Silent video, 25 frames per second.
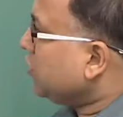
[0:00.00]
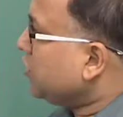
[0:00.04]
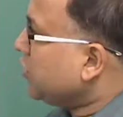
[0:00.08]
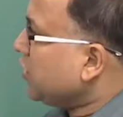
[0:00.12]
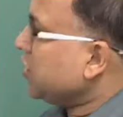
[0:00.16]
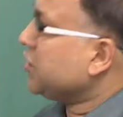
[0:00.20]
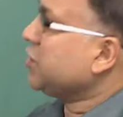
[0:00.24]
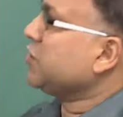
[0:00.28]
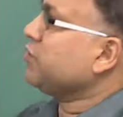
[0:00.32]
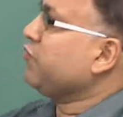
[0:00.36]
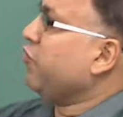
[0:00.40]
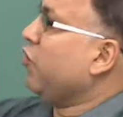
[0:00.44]

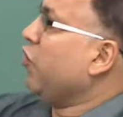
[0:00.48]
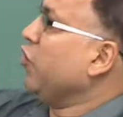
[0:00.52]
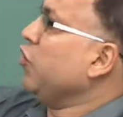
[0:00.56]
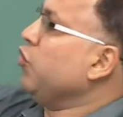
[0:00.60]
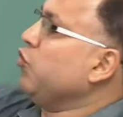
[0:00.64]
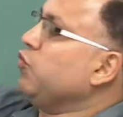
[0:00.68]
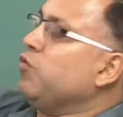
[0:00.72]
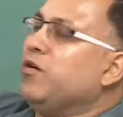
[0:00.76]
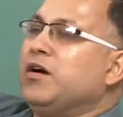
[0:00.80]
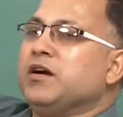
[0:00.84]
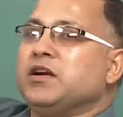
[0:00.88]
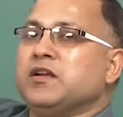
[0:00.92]
just follow
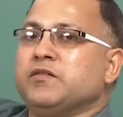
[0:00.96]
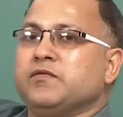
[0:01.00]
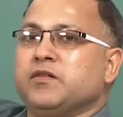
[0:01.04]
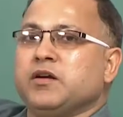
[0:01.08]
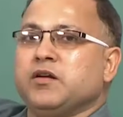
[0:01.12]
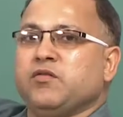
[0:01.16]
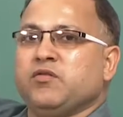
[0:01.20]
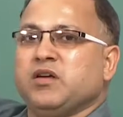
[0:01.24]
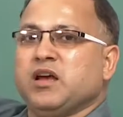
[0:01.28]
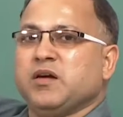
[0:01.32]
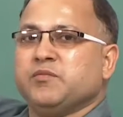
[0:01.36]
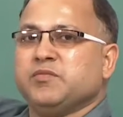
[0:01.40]
whatever
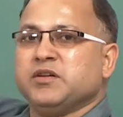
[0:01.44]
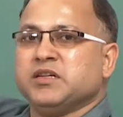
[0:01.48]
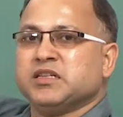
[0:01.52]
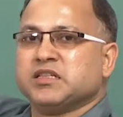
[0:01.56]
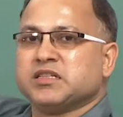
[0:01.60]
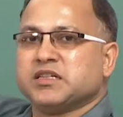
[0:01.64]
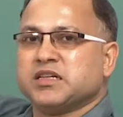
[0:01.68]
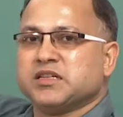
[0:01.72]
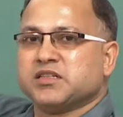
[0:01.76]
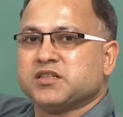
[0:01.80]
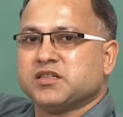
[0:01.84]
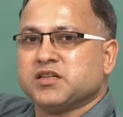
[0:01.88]
we have
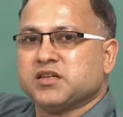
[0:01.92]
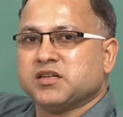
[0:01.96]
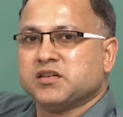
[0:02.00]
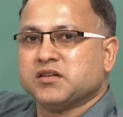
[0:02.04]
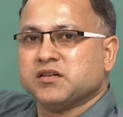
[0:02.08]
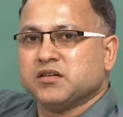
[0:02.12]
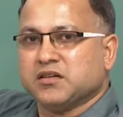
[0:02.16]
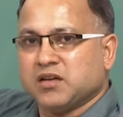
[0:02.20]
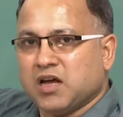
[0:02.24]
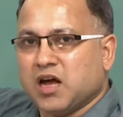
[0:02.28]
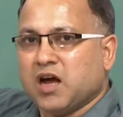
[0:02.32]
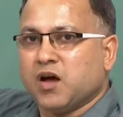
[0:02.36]
discussed
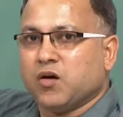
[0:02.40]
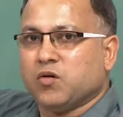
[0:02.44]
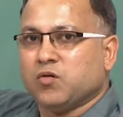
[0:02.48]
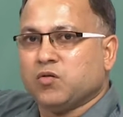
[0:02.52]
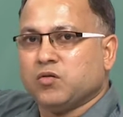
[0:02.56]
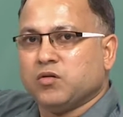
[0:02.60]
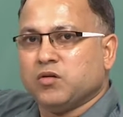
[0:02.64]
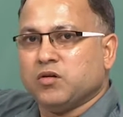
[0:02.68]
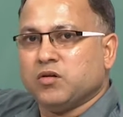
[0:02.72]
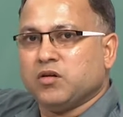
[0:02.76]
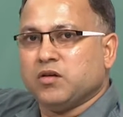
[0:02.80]
now,